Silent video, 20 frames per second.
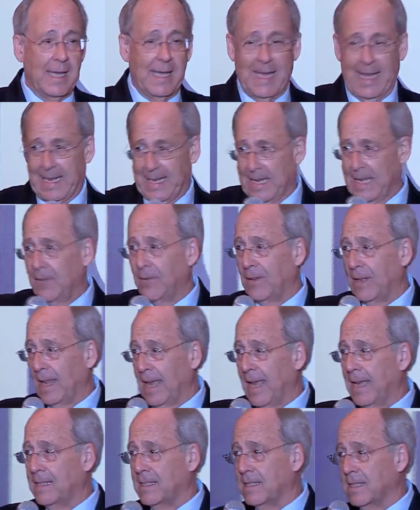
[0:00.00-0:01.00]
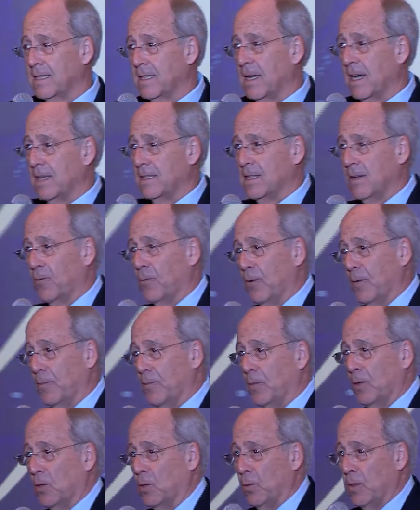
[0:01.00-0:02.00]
and even exercise equipment,